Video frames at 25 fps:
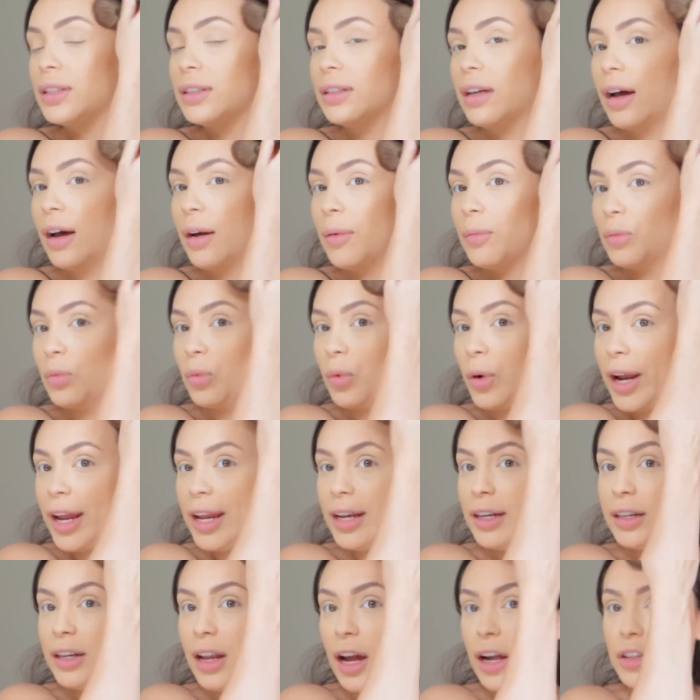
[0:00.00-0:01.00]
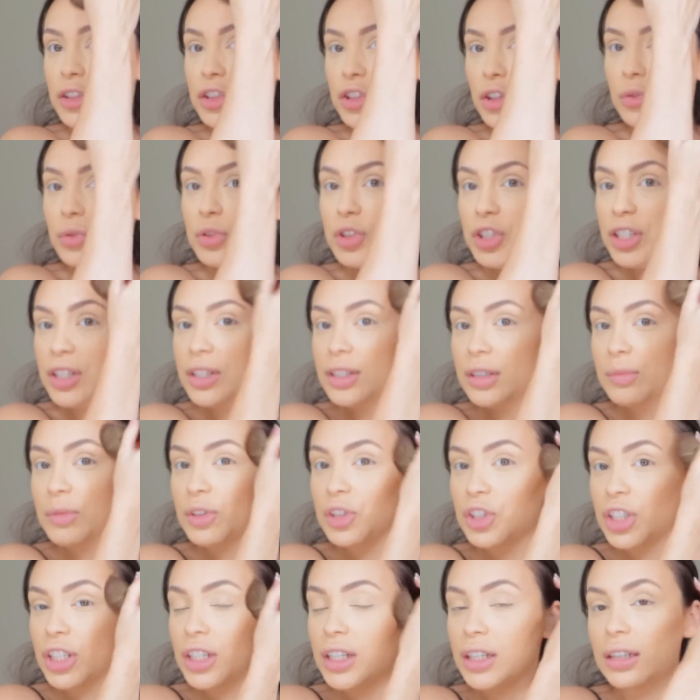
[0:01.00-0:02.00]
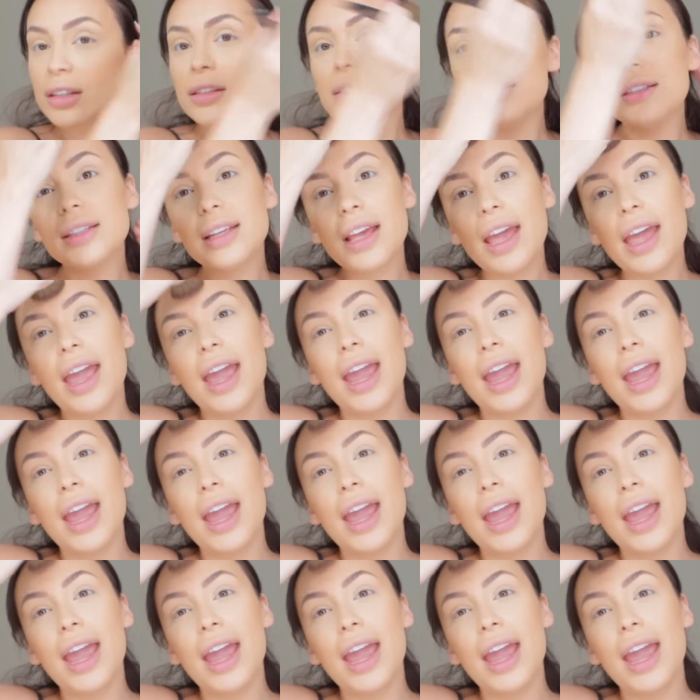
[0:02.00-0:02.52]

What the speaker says: rent nacho cheese machines,